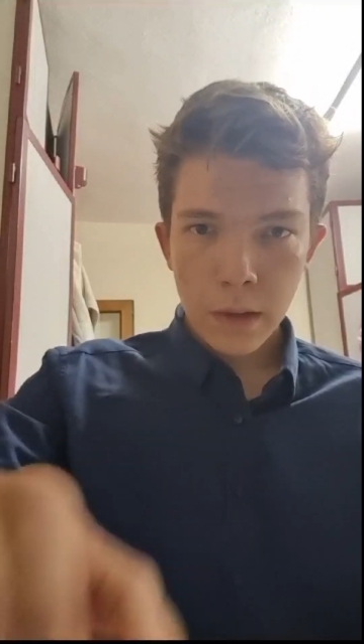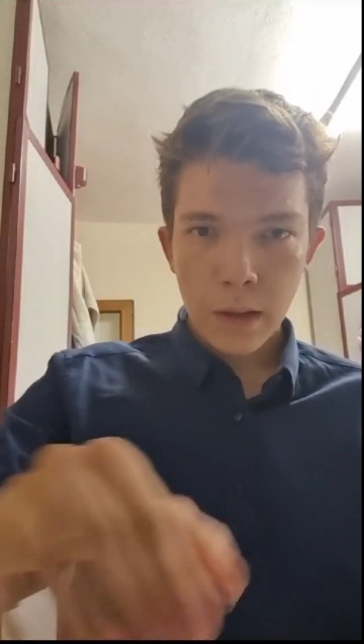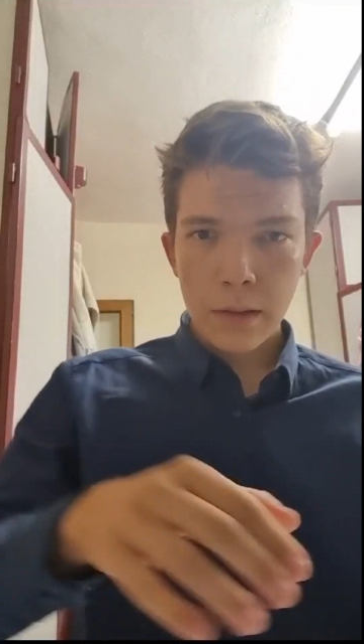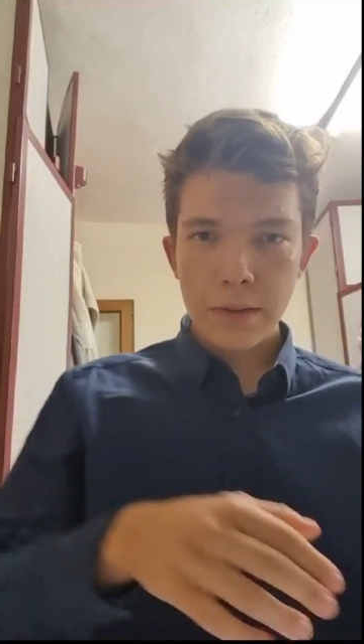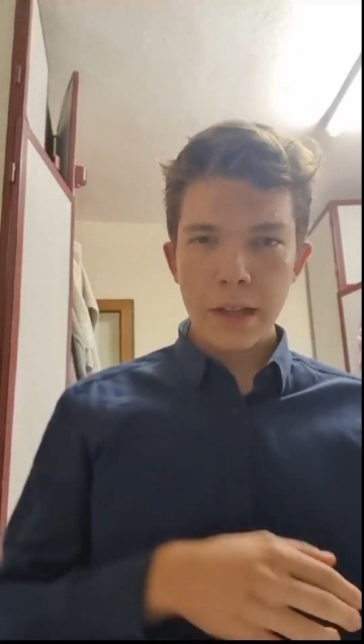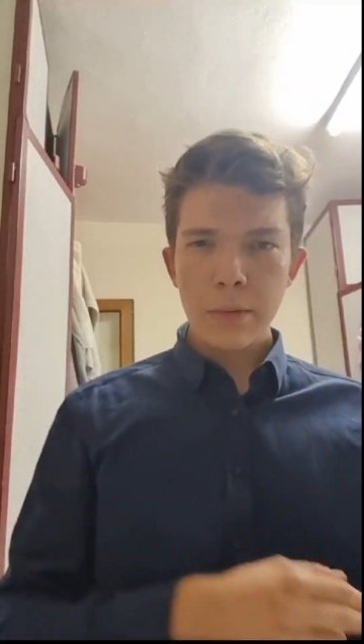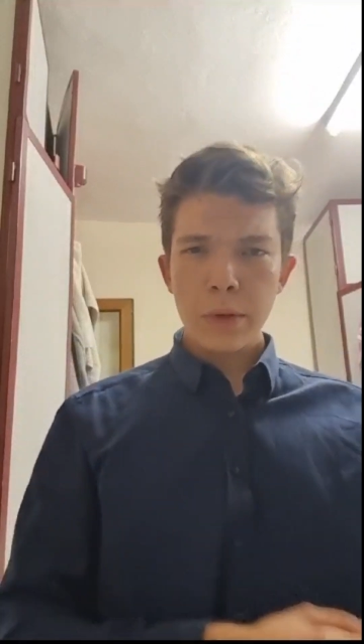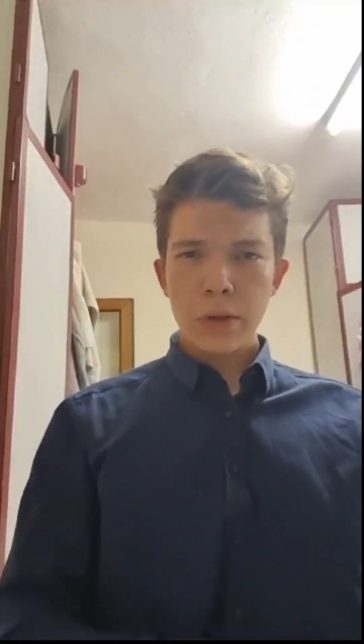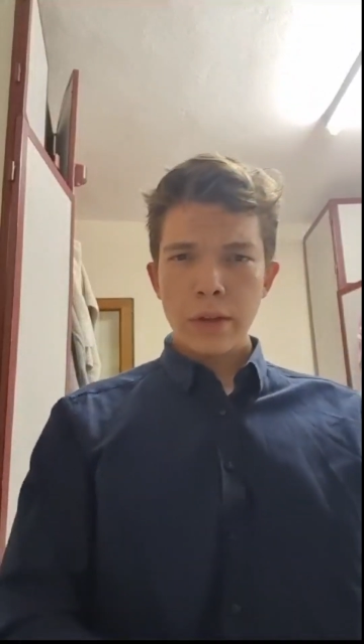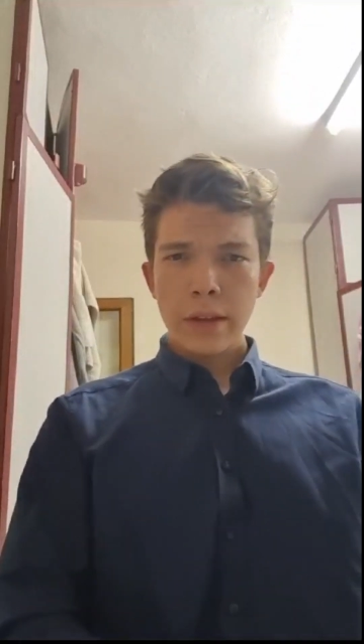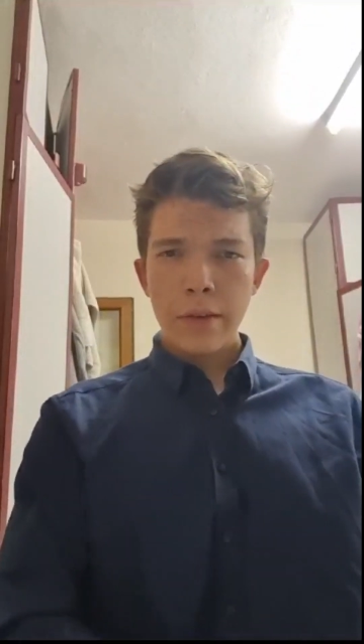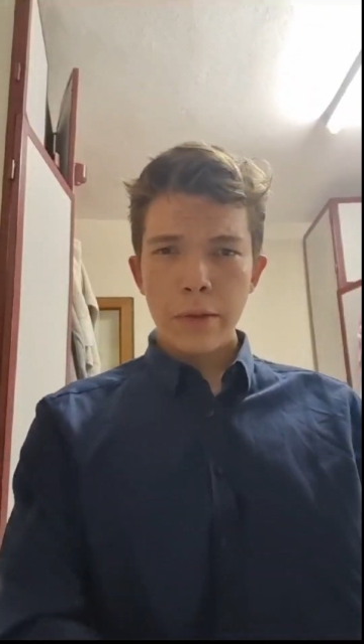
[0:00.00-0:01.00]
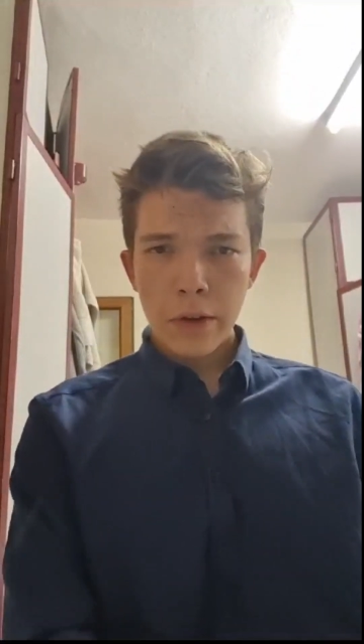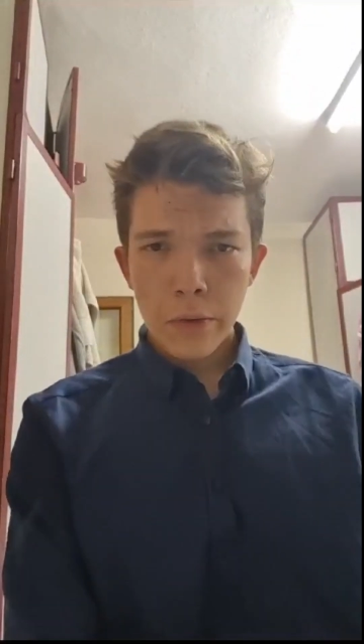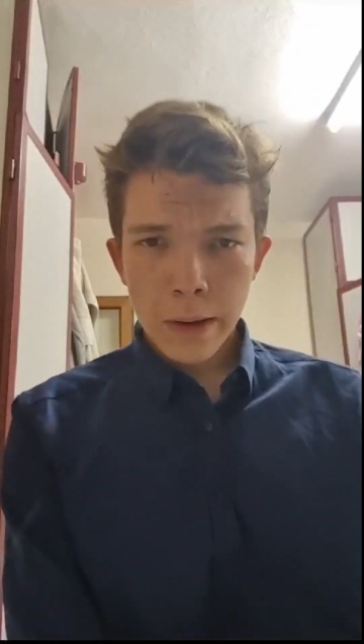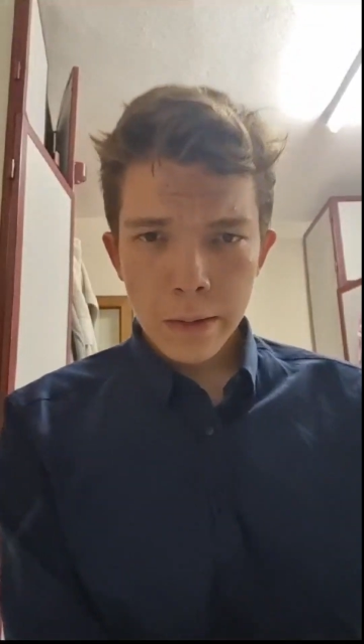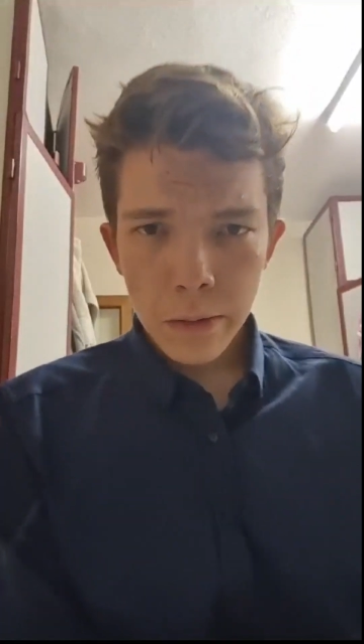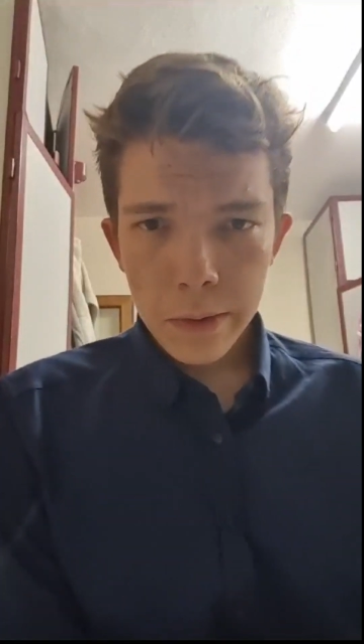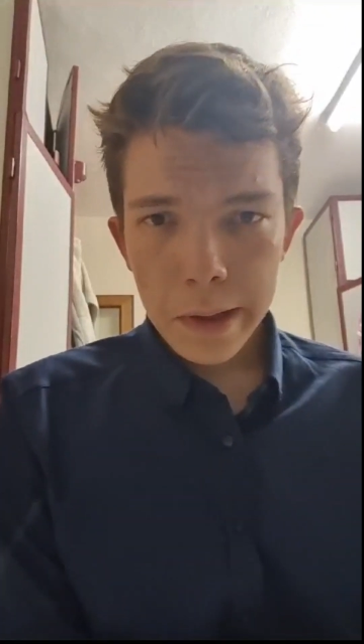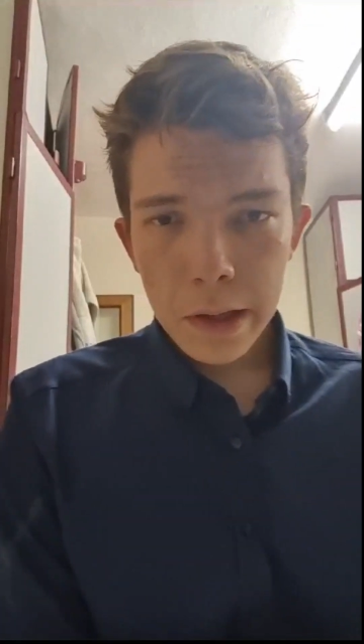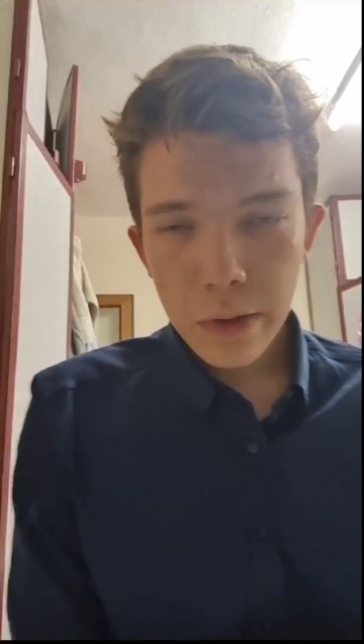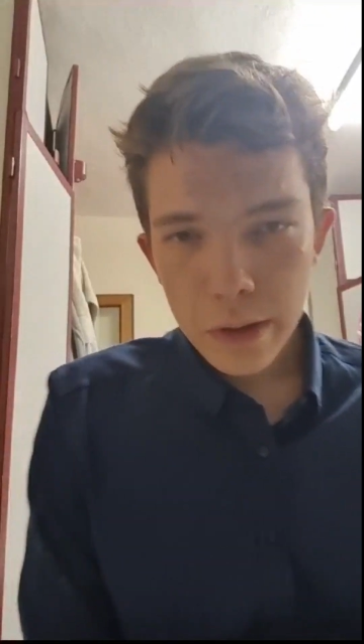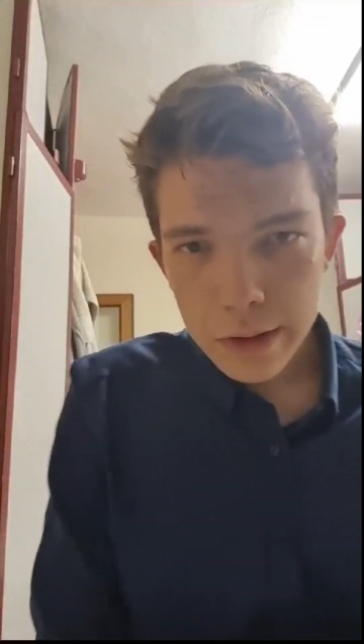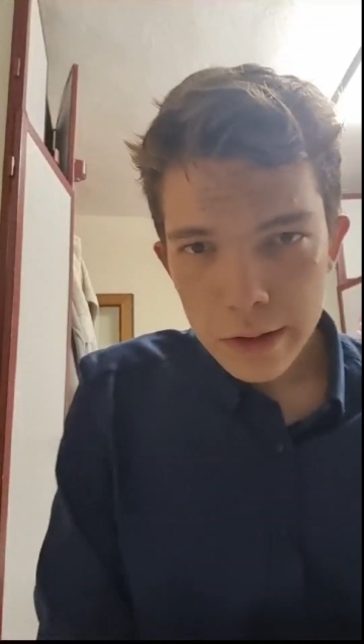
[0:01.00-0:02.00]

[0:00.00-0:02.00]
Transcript: Assalamualaikum hello everyone. We are going